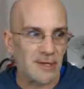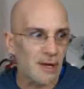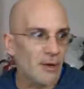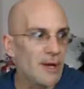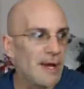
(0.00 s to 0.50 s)

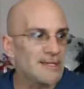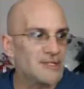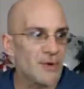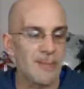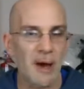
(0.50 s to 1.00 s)

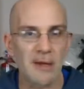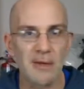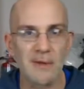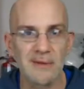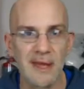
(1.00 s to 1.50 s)
And so he bought
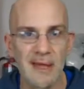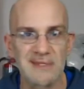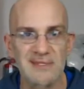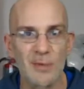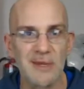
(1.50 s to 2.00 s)
a unit that
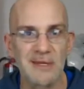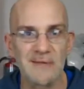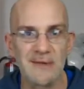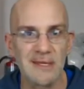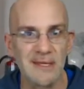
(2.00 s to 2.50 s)
had so many
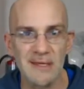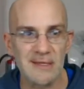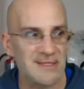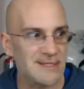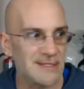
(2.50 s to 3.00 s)

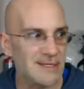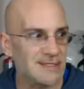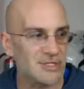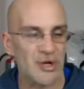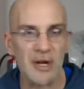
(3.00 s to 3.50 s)
DVDs that
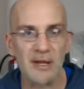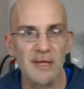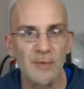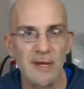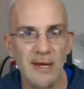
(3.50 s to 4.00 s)
he's just trying to
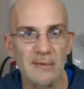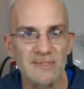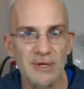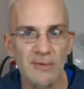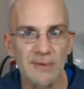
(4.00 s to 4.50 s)
liquidate
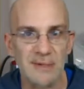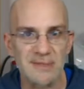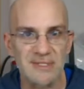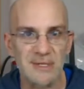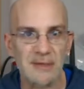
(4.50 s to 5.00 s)
them. So
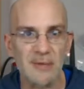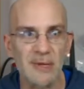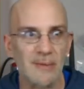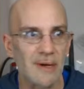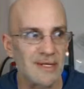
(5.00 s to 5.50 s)
just a
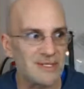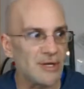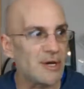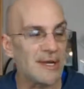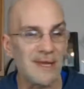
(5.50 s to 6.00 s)
little bit of money is
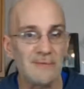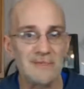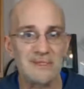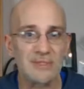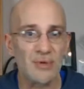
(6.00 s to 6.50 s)
good. He
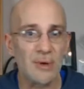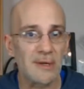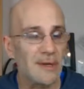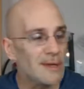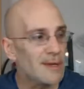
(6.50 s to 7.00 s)
was
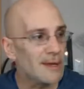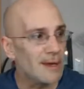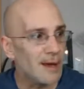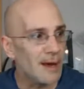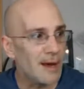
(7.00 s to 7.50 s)
doing
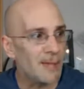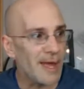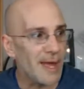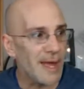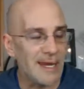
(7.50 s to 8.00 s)

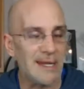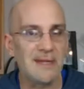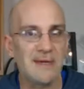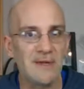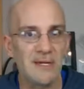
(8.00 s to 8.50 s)

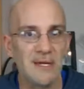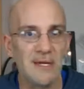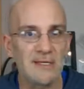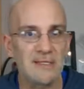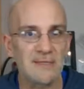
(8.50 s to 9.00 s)
80
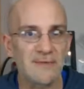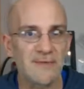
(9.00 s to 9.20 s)
DVDs